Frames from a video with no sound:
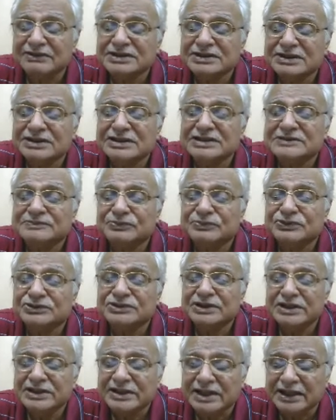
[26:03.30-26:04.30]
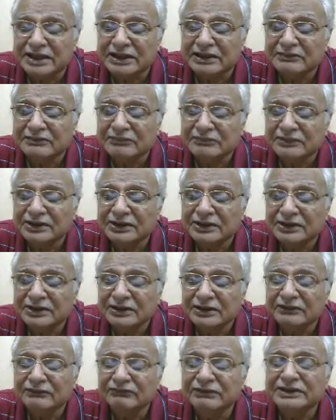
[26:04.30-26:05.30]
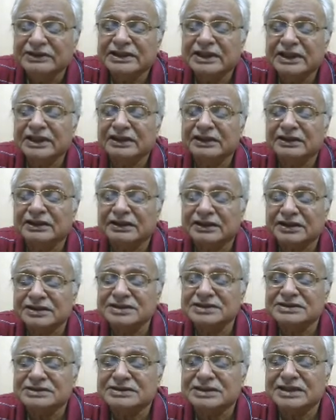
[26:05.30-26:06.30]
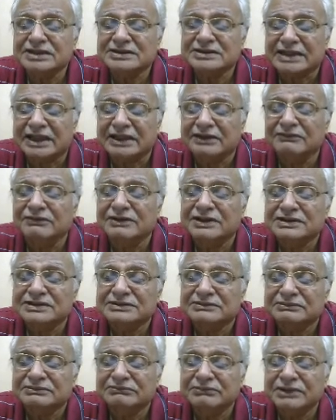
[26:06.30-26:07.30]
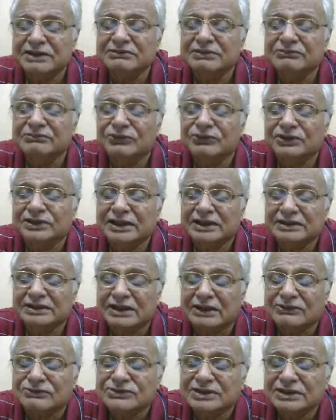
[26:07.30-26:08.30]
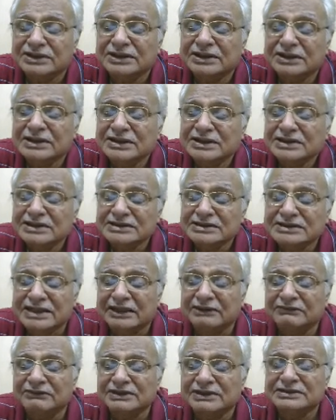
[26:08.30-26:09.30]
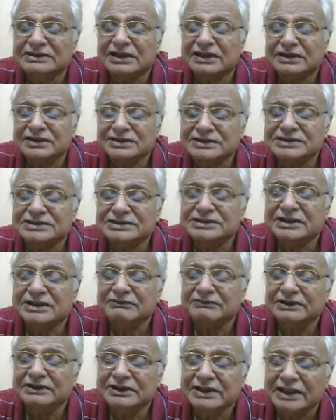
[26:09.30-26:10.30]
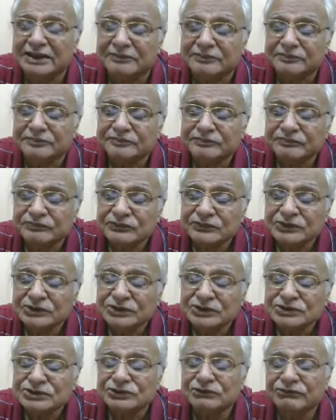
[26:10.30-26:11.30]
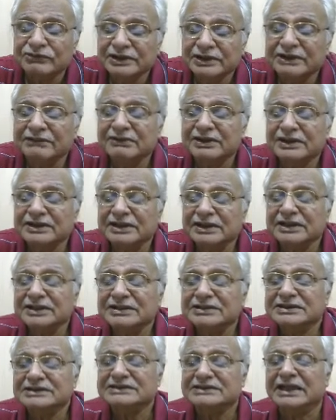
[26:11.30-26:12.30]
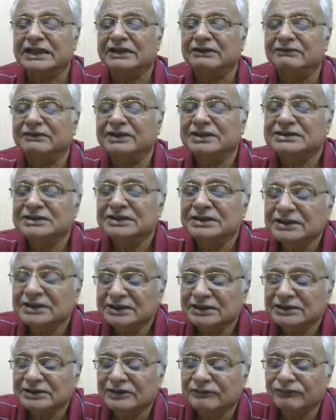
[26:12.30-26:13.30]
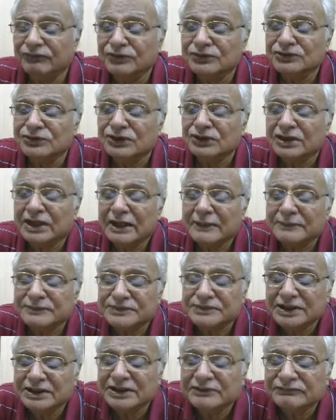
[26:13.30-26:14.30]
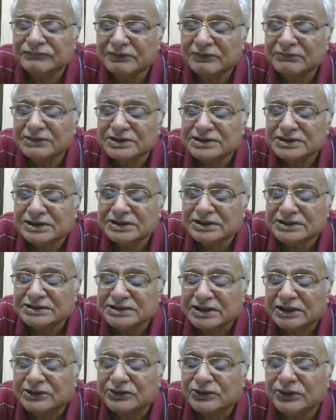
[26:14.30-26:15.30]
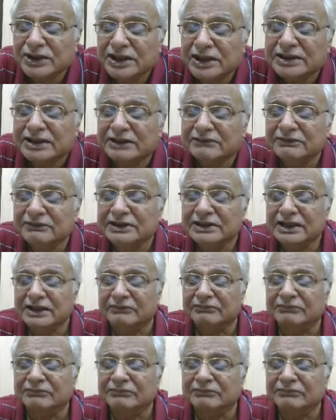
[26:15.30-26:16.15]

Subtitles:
disposal team with a registered salvers, maybe more than 1,000 salvers are registered with them. So whenever there is a salvage, the photographs and information is circulated with them,